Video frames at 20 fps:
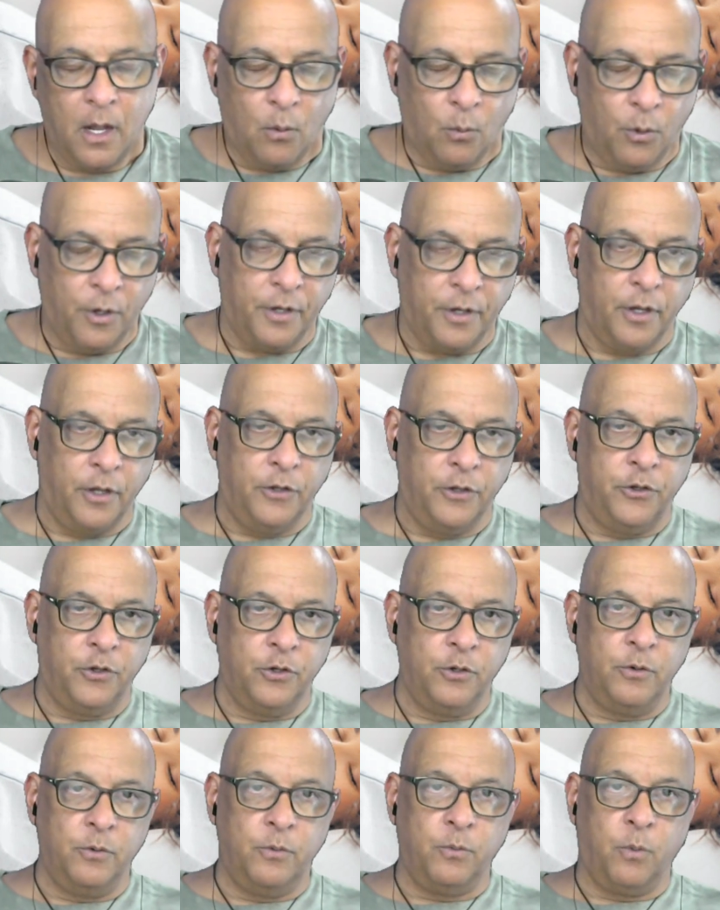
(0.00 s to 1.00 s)
Where
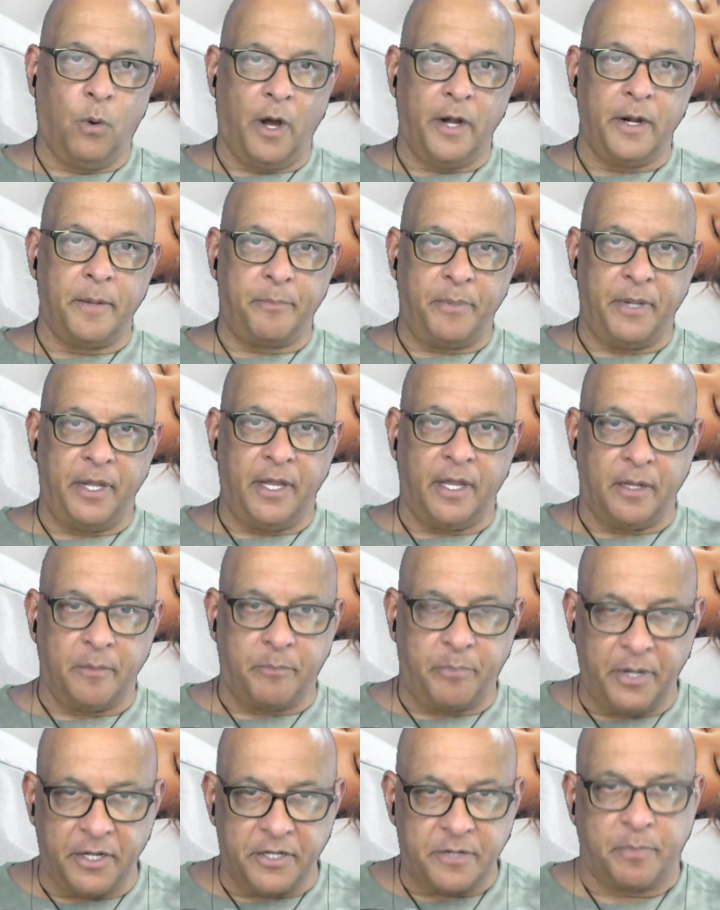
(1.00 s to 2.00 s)
you want to be in
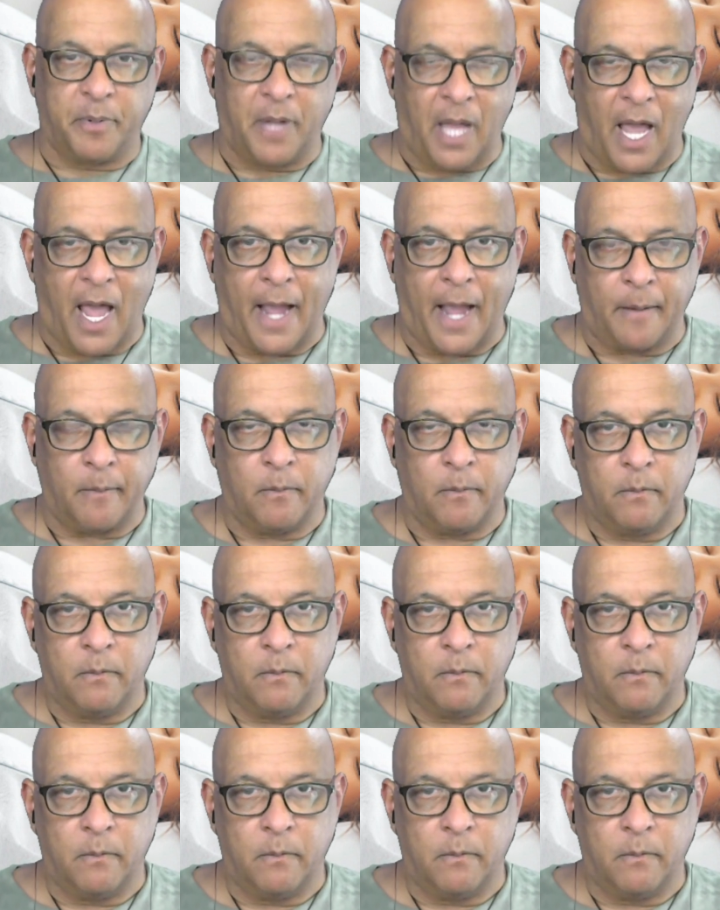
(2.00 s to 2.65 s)
pitch black.